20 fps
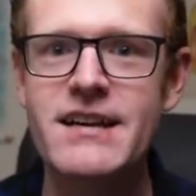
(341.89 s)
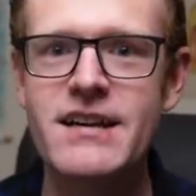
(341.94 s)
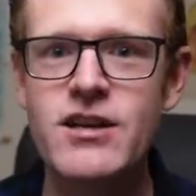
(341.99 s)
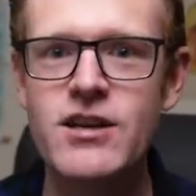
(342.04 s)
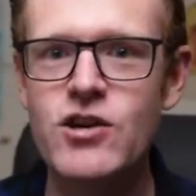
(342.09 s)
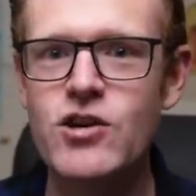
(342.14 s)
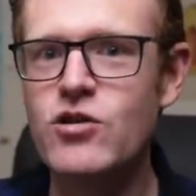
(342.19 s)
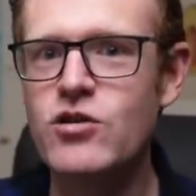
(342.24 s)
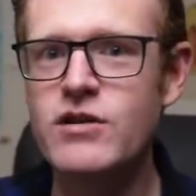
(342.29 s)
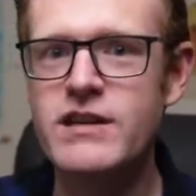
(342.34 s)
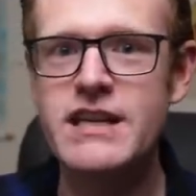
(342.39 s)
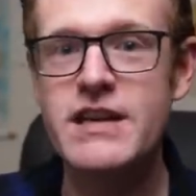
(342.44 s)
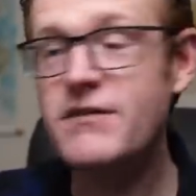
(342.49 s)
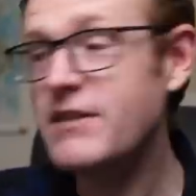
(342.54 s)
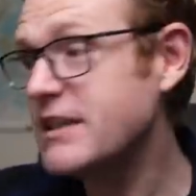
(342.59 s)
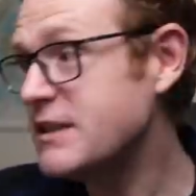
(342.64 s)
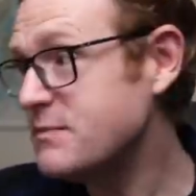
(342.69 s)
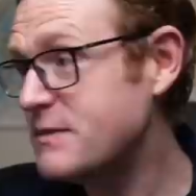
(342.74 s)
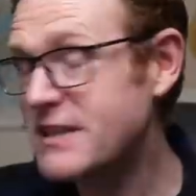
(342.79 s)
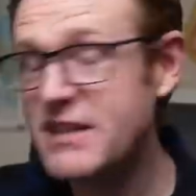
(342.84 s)
You could give it
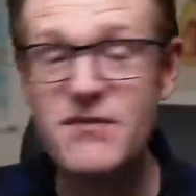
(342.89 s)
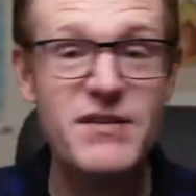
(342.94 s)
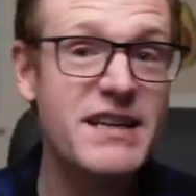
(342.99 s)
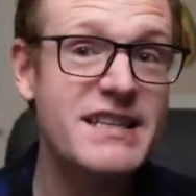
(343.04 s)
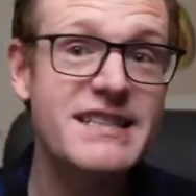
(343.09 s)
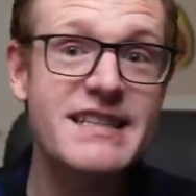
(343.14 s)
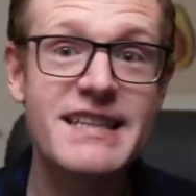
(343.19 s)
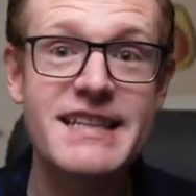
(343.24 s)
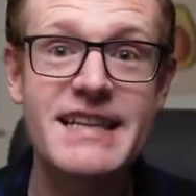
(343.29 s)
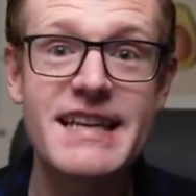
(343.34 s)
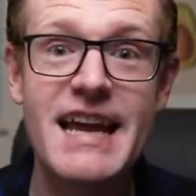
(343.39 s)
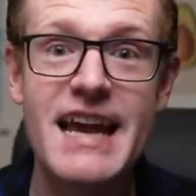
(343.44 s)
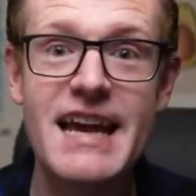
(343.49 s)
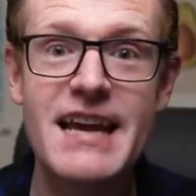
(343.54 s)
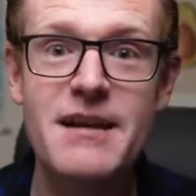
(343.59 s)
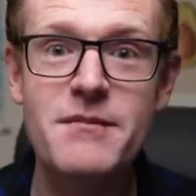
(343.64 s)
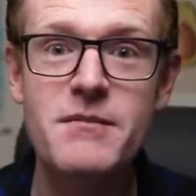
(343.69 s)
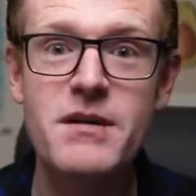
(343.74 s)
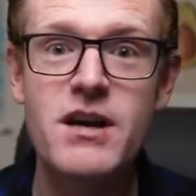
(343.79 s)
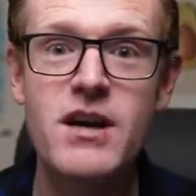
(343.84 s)
a specific city
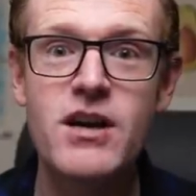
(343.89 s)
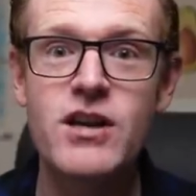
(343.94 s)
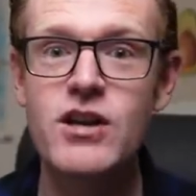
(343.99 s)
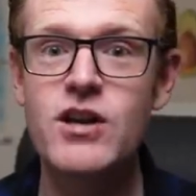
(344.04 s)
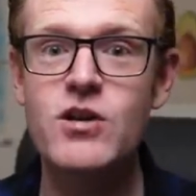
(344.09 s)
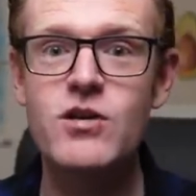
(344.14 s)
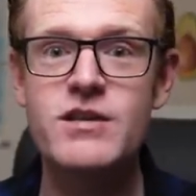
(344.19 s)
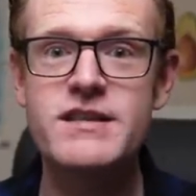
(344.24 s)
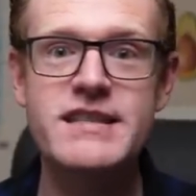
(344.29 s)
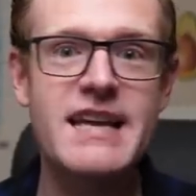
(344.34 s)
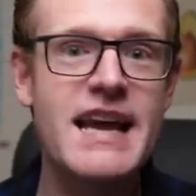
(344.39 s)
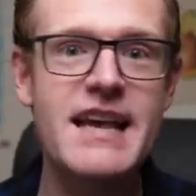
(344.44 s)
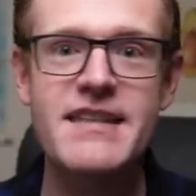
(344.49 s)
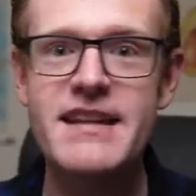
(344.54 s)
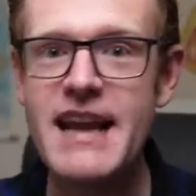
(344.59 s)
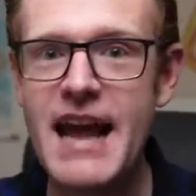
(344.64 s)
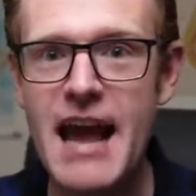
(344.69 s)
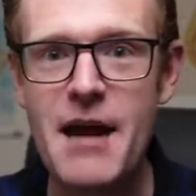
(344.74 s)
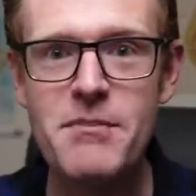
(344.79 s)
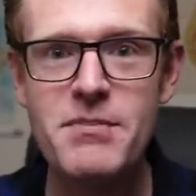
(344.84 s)
name. You could say that
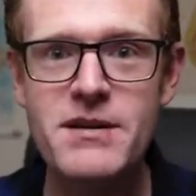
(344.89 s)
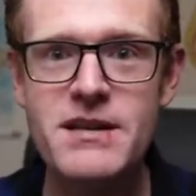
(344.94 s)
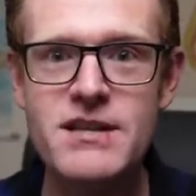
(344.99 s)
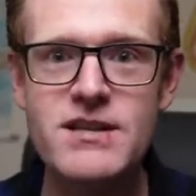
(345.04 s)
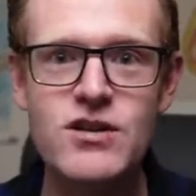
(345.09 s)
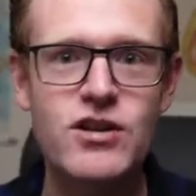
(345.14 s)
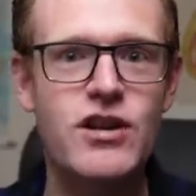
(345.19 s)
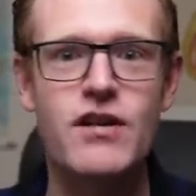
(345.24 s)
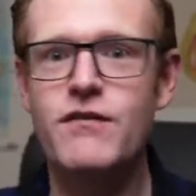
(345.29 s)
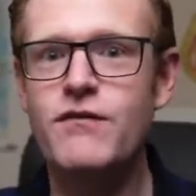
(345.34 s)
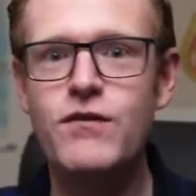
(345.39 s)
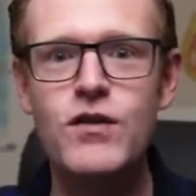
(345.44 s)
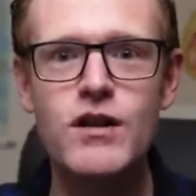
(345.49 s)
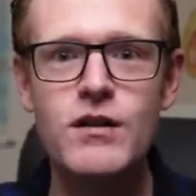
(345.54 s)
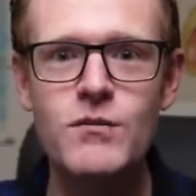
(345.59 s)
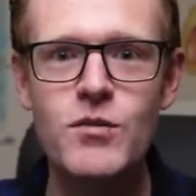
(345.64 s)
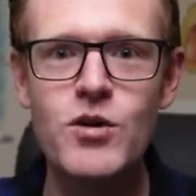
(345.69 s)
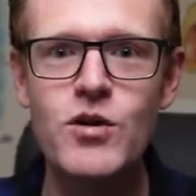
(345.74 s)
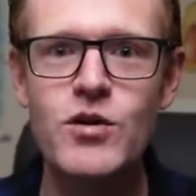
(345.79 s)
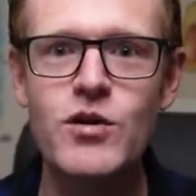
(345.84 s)
it happens on a full
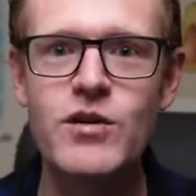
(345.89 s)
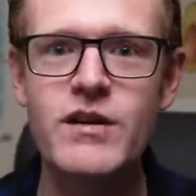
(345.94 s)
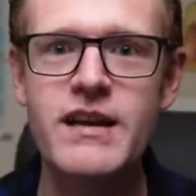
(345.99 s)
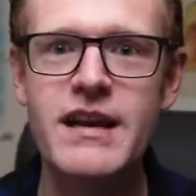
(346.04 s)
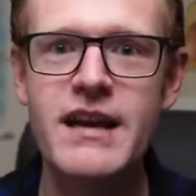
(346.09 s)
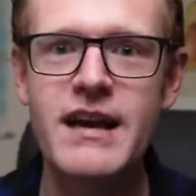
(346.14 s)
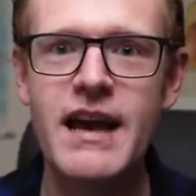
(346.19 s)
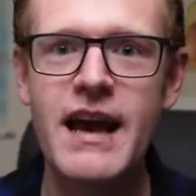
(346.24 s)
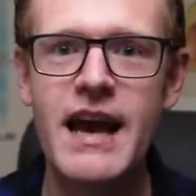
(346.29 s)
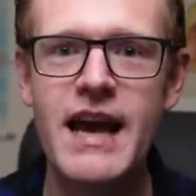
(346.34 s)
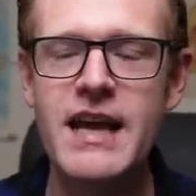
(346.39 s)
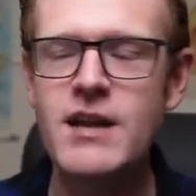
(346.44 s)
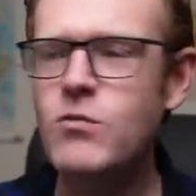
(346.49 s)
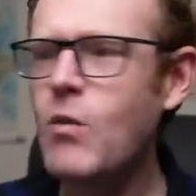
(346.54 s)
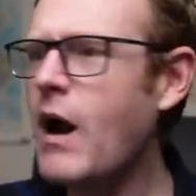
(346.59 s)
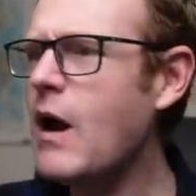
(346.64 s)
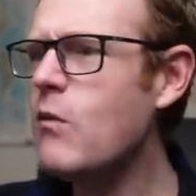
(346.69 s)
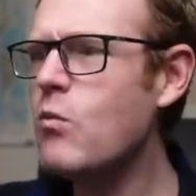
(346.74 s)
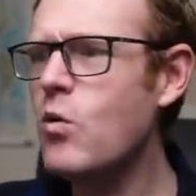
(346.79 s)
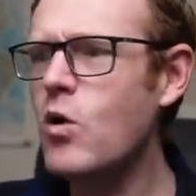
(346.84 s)
moon. And
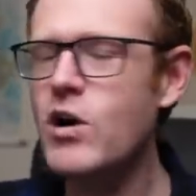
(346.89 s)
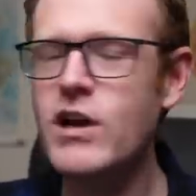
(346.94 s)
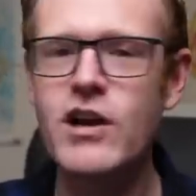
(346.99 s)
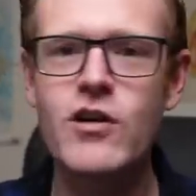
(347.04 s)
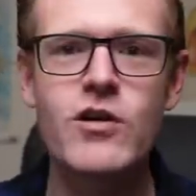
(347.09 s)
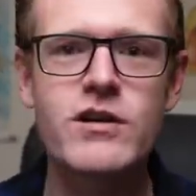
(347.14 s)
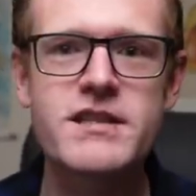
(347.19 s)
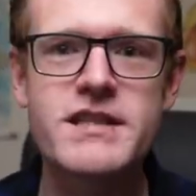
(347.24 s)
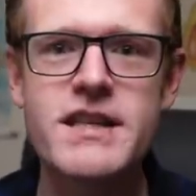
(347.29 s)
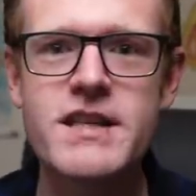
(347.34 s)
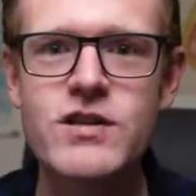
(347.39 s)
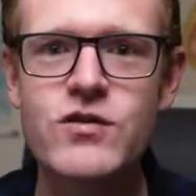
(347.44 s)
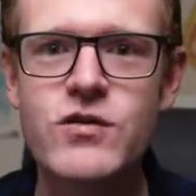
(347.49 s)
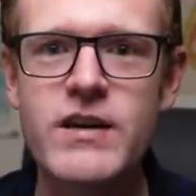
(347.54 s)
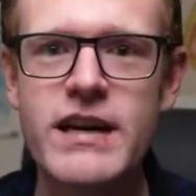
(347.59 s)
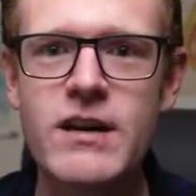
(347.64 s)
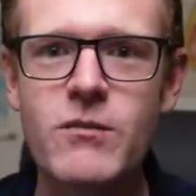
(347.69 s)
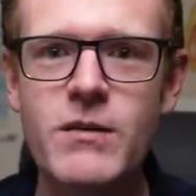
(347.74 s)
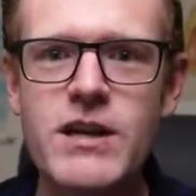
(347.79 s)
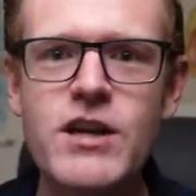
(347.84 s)
why walk across the
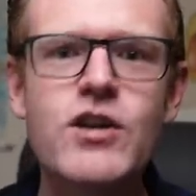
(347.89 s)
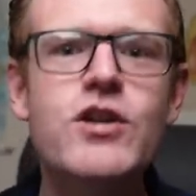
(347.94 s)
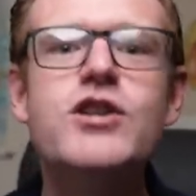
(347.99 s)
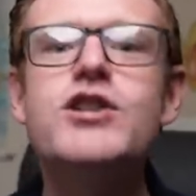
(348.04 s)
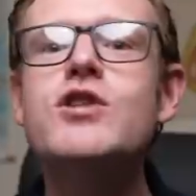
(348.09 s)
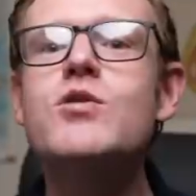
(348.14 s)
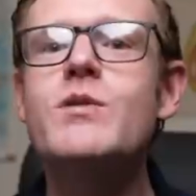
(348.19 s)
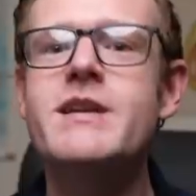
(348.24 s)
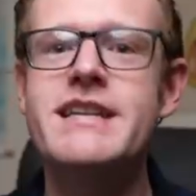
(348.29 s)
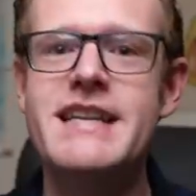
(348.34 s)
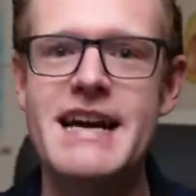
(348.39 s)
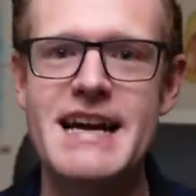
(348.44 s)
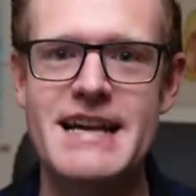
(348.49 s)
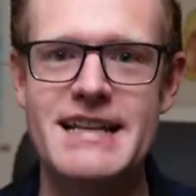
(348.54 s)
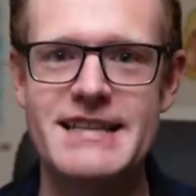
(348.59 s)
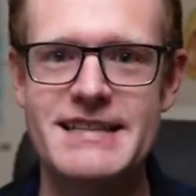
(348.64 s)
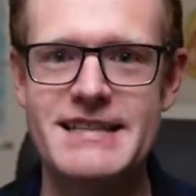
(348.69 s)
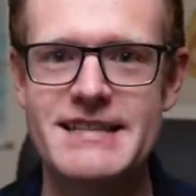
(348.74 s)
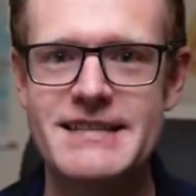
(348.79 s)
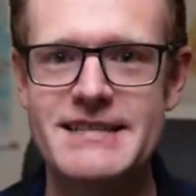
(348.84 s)
street when you could do a
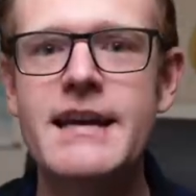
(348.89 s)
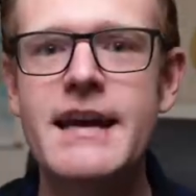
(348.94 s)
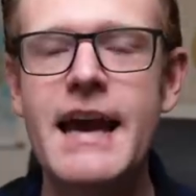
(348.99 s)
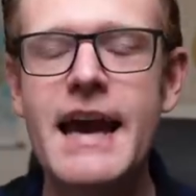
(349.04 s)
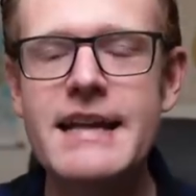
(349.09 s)
dance?